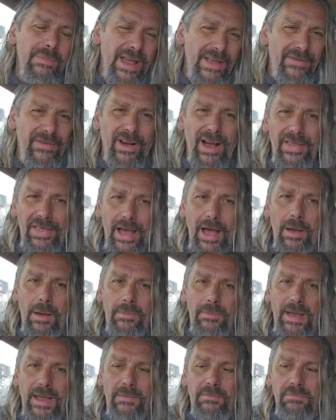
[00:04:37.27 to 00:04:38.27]
may find that a
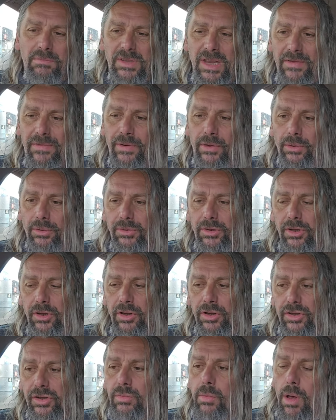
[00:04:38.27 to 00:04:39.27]
bit difficult to
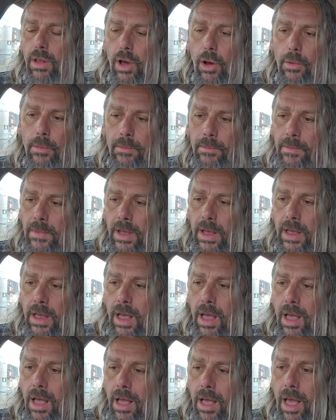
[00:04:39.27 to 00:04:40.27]
swallow.
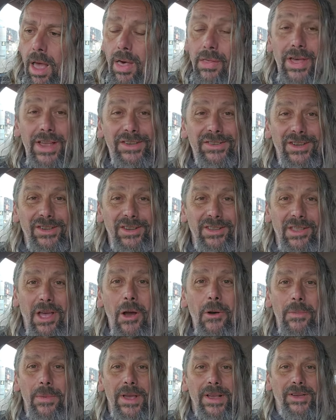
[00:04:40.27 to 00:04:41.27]
This doesn't
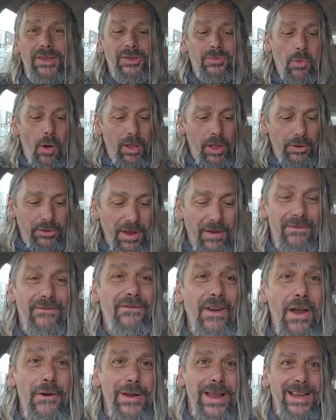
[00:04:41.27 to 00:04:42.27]
though, it swallows it
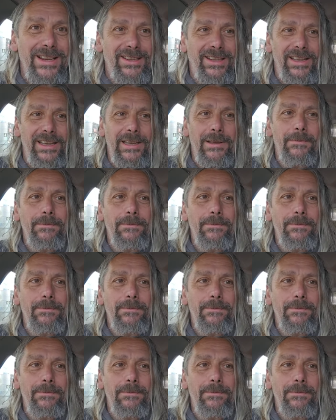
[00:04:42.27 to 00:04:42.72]
very easily.